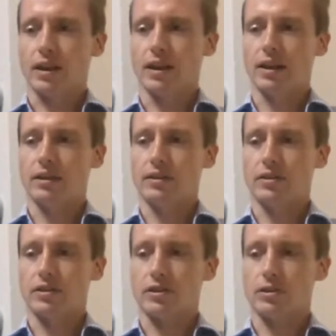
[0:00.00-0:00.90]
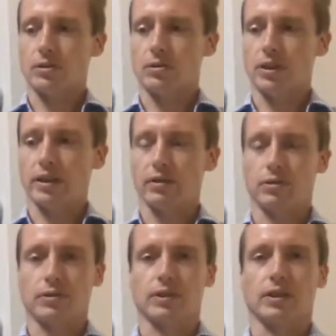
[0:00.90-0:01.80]
And so I
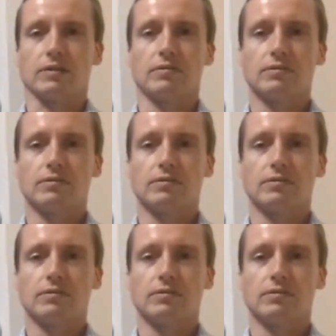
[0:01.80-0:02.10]
thought, you know,